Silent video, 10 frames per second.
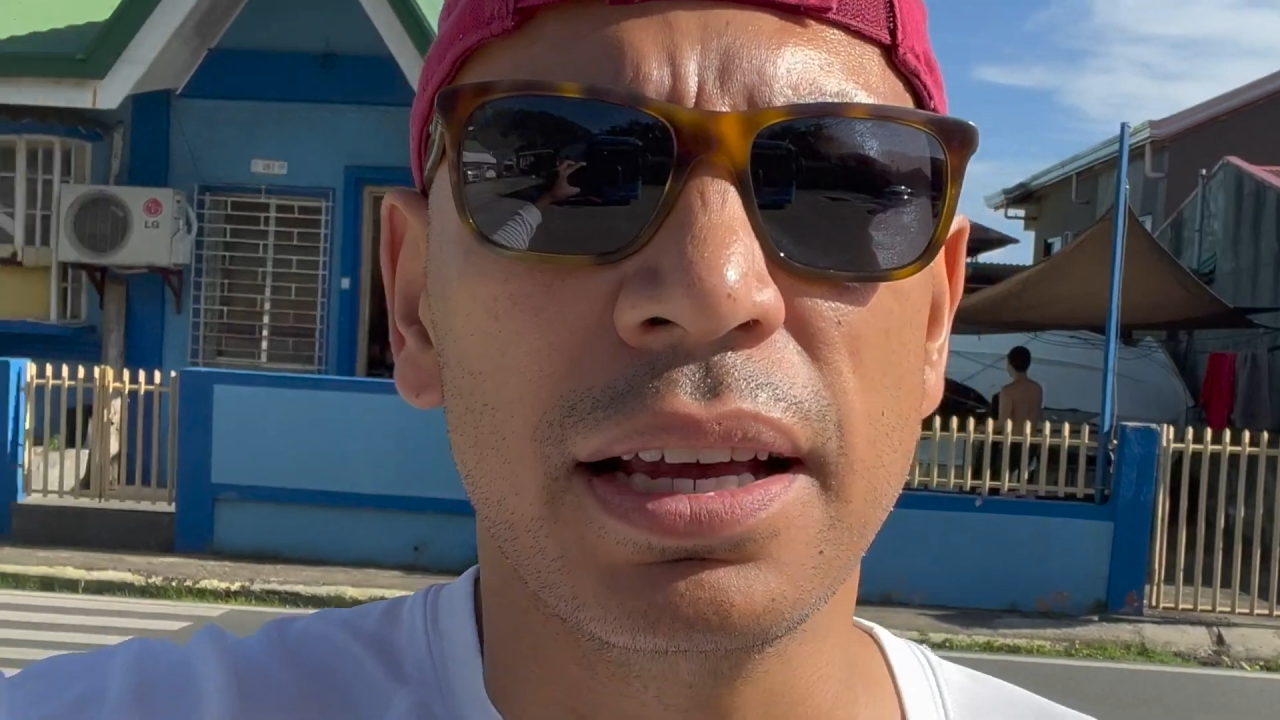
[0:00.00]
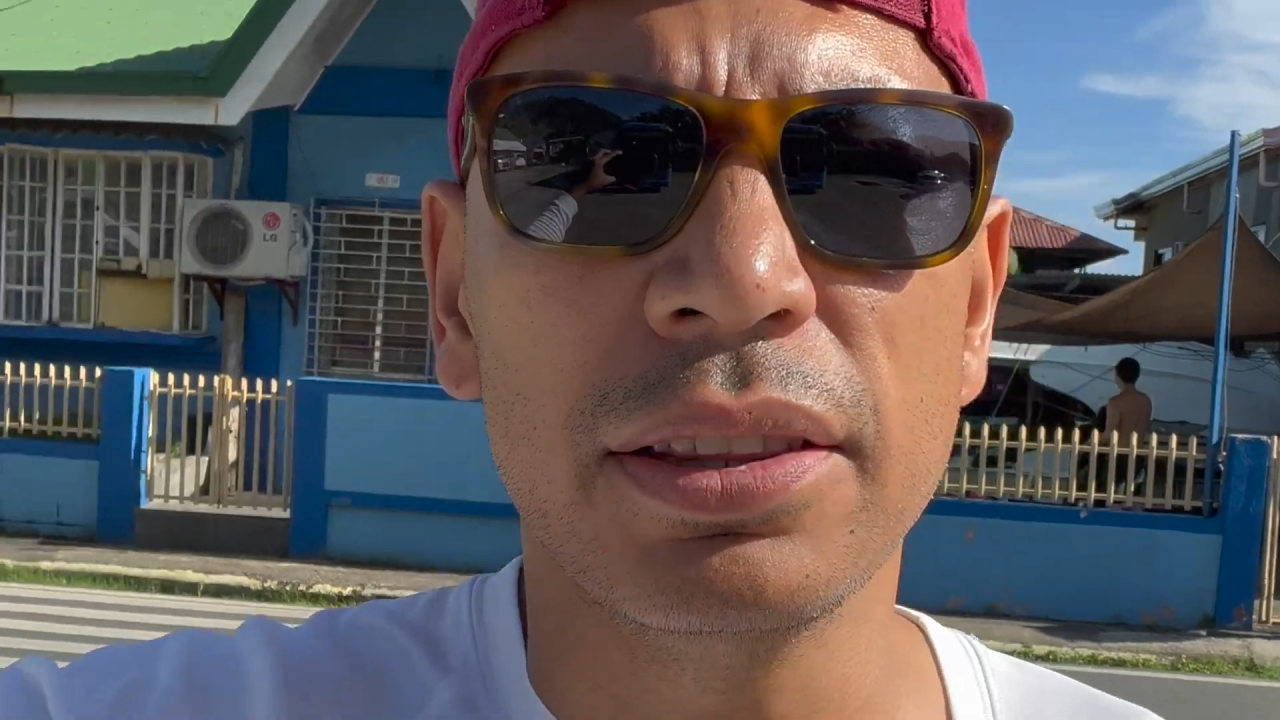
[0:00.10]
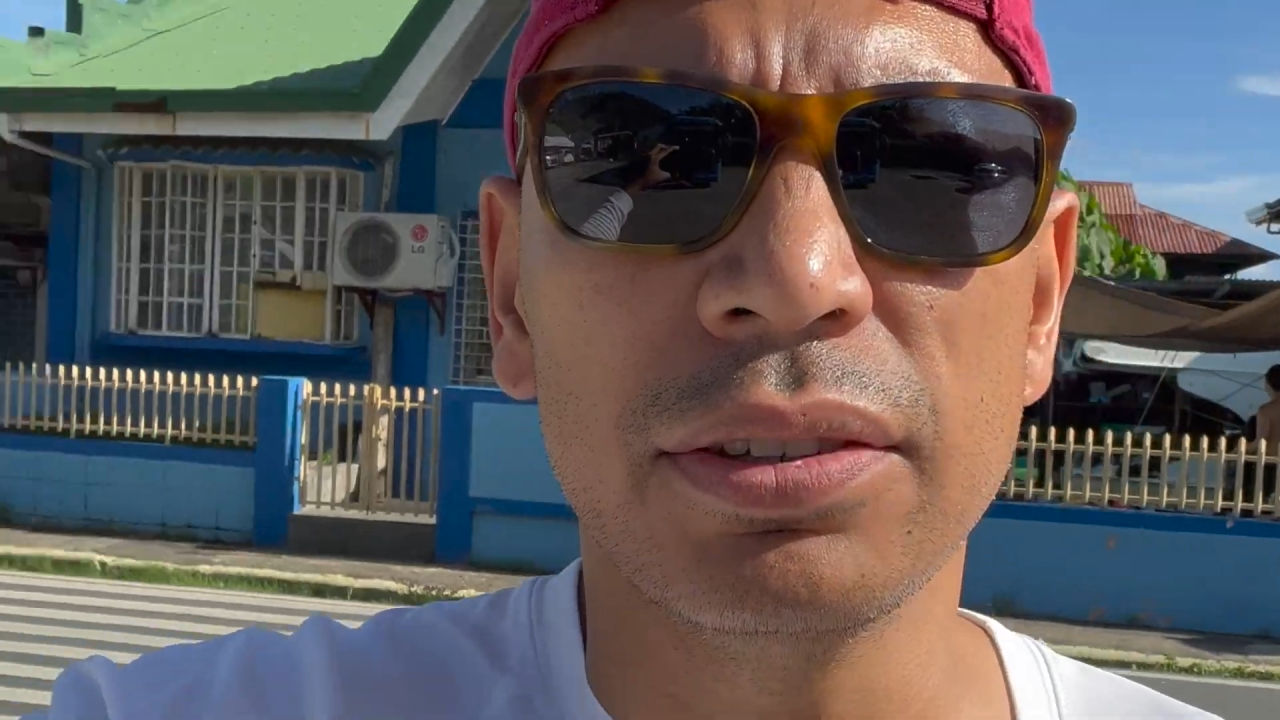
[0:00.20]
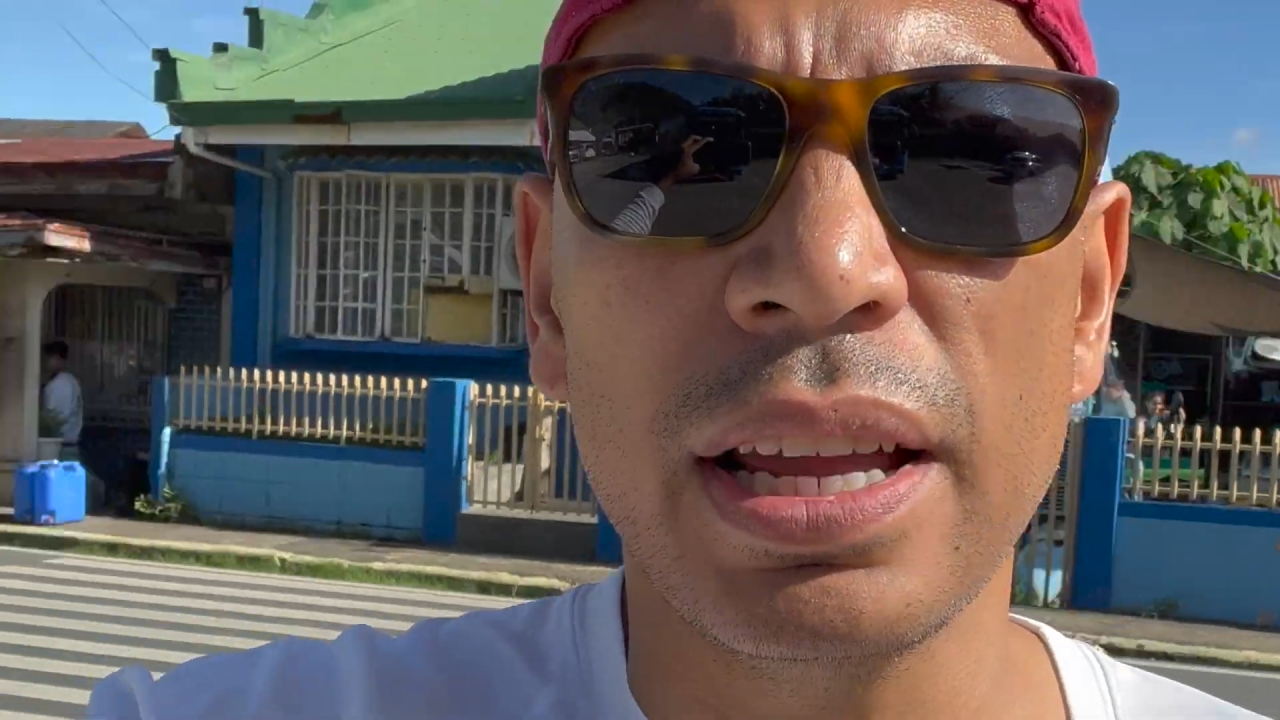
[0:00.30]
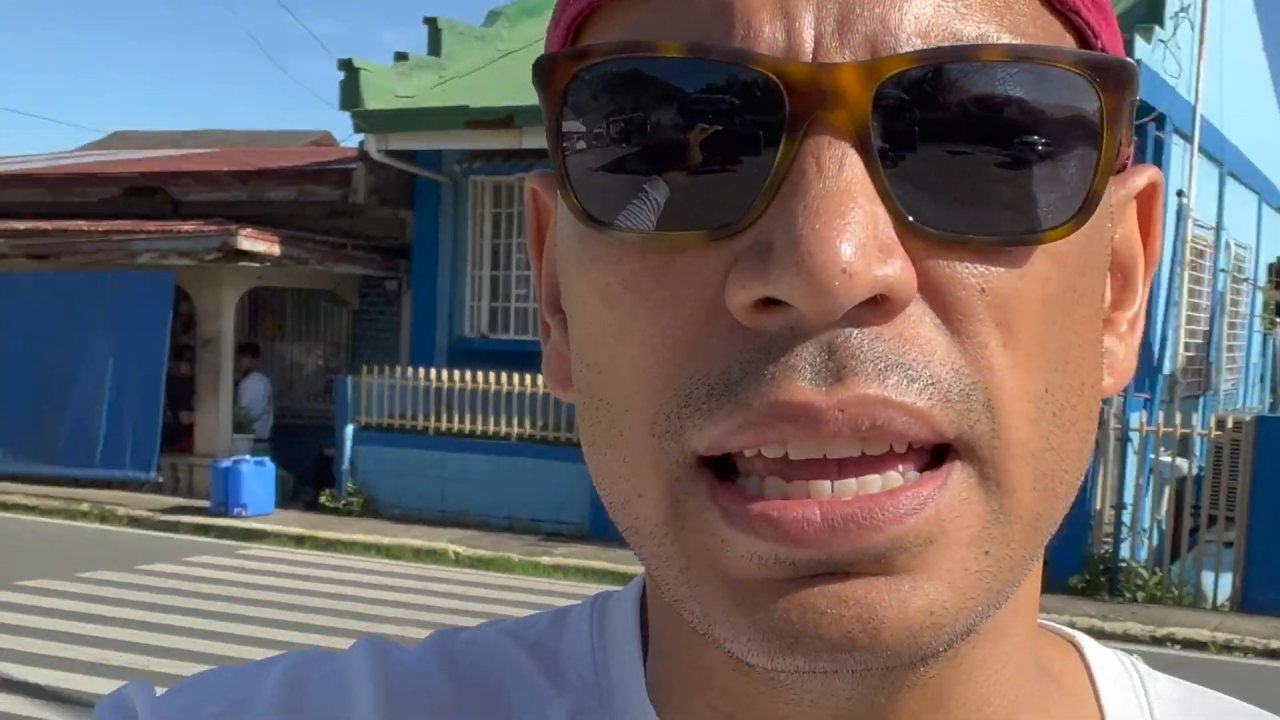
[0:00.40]

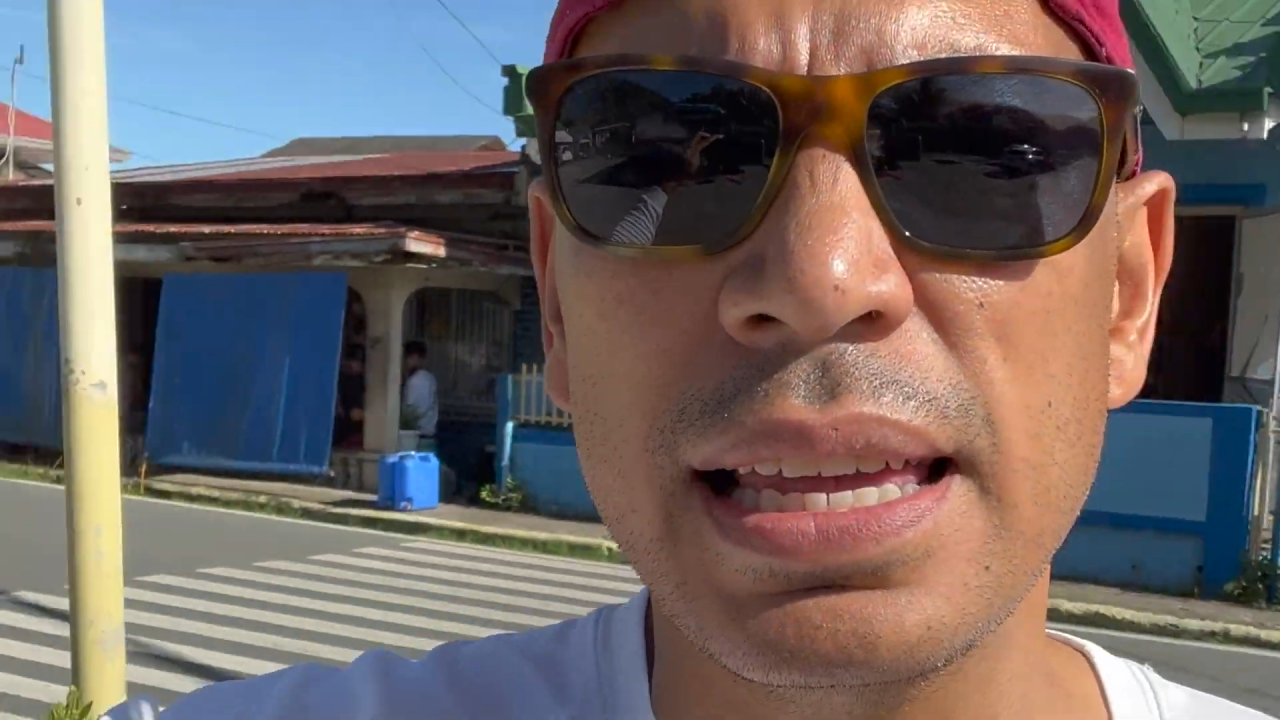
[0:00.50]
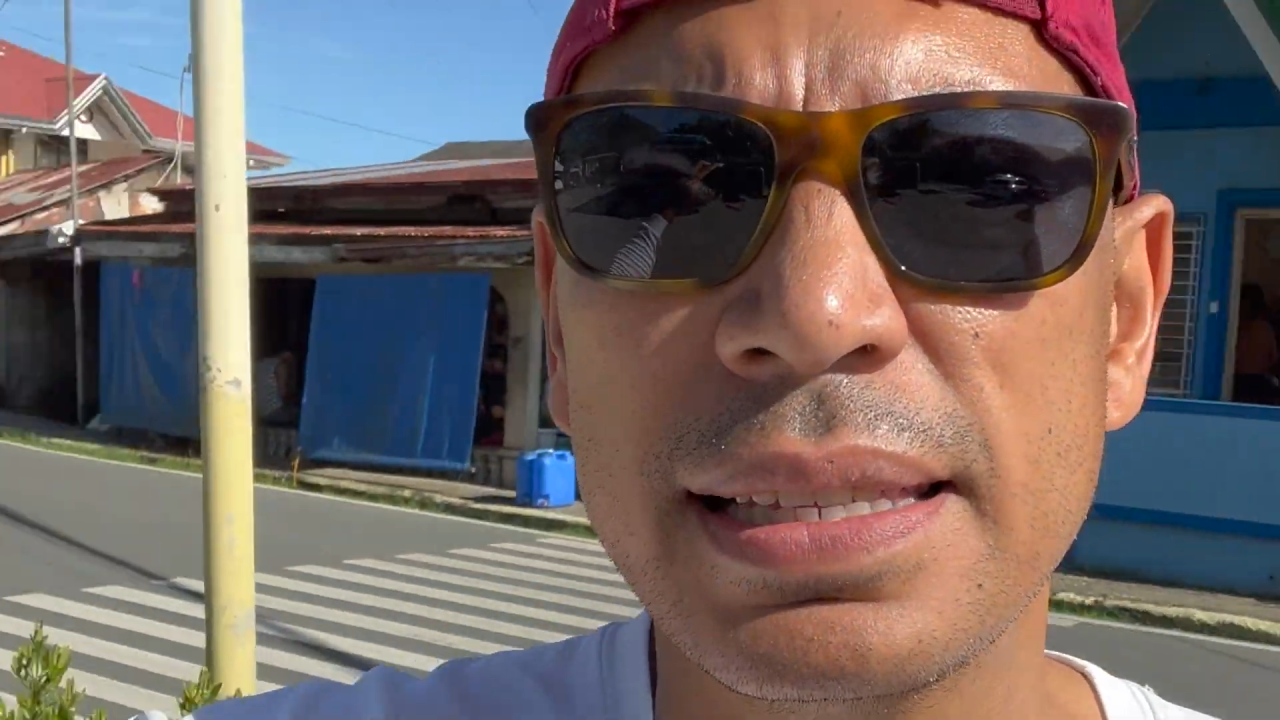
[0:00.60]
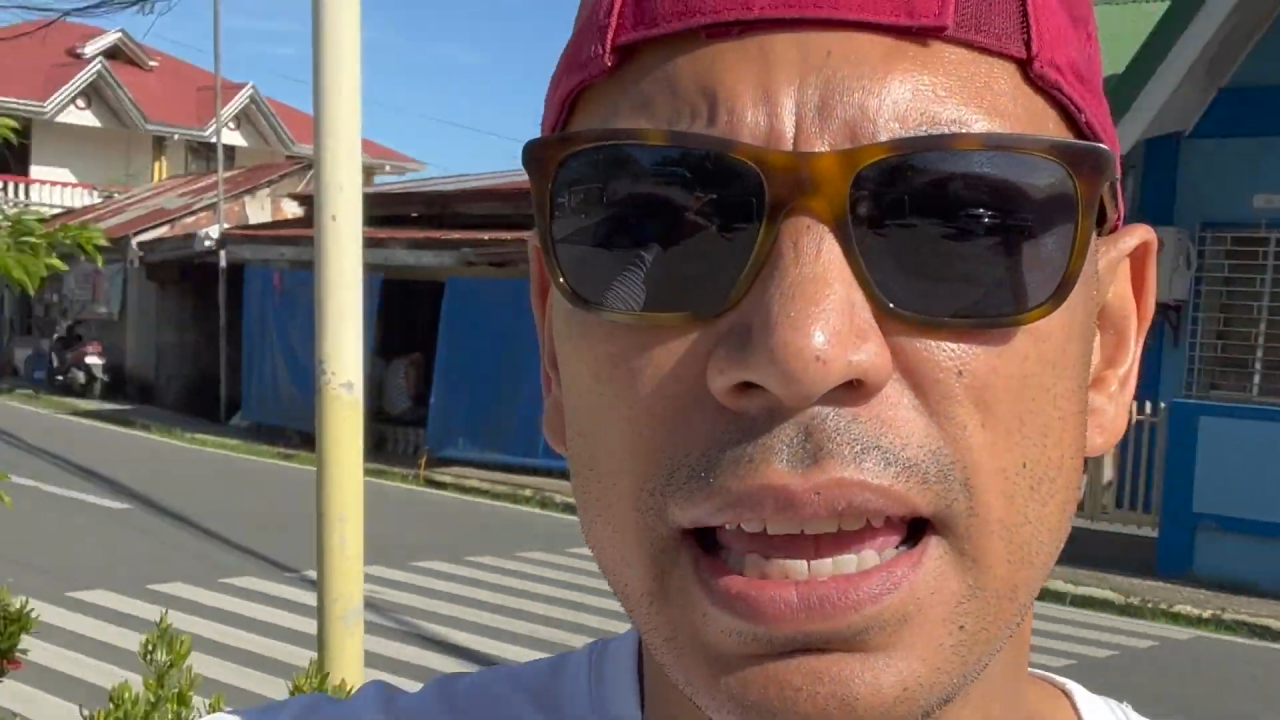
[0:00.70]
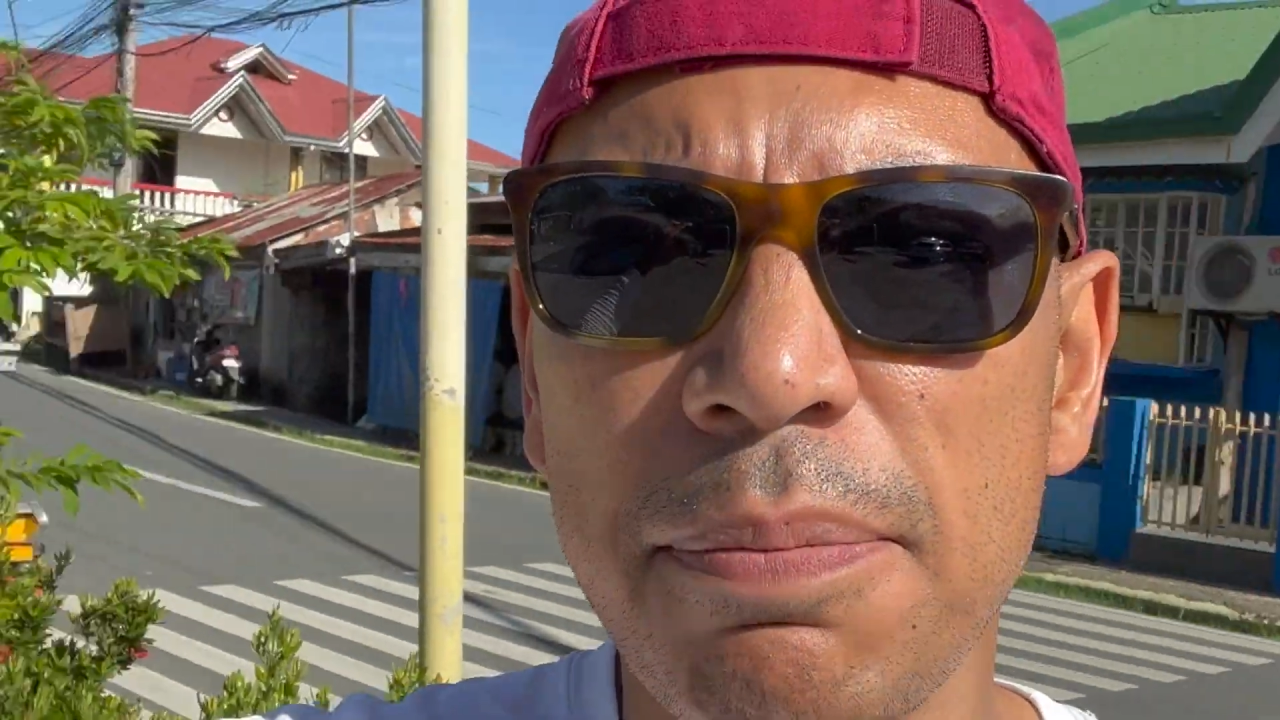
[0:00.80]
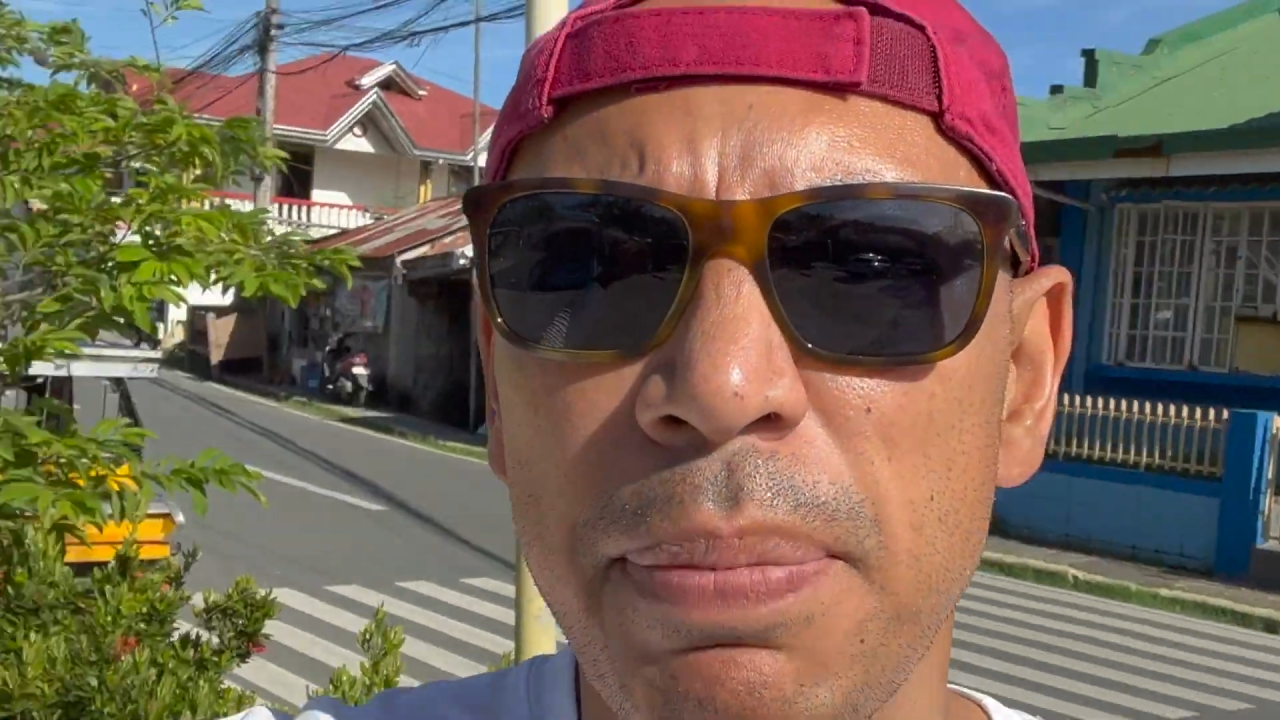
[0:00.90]
there is a